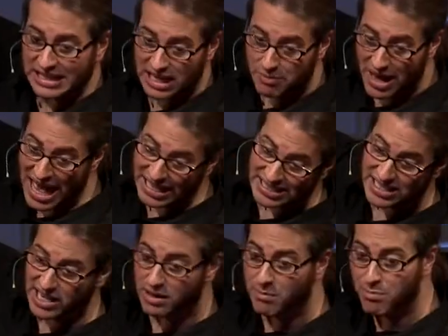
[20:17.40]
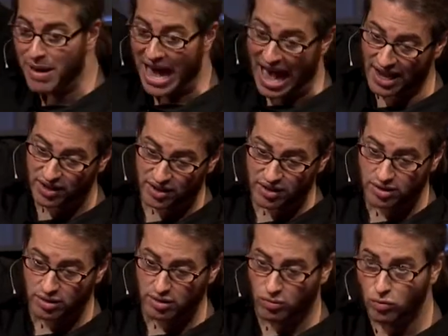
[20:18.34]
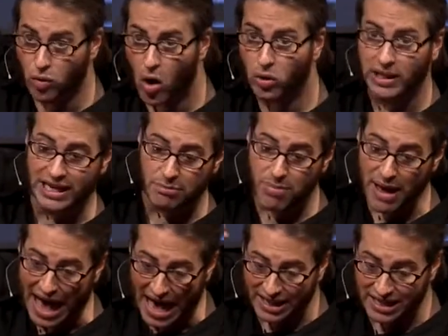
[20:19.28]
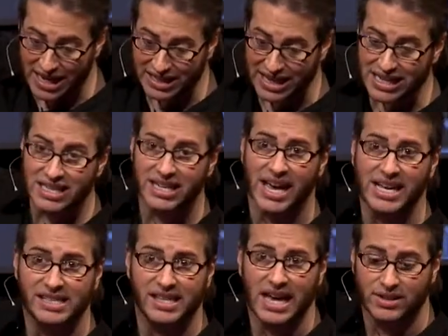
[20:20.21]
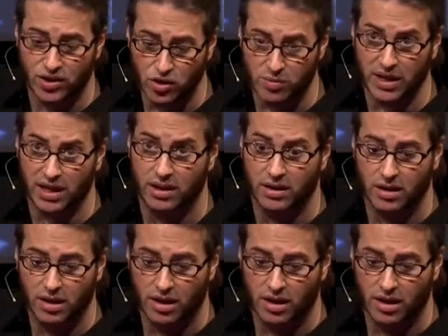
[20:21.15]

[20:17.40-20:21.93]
as I'm editing back, rolling back, it indicates that to me.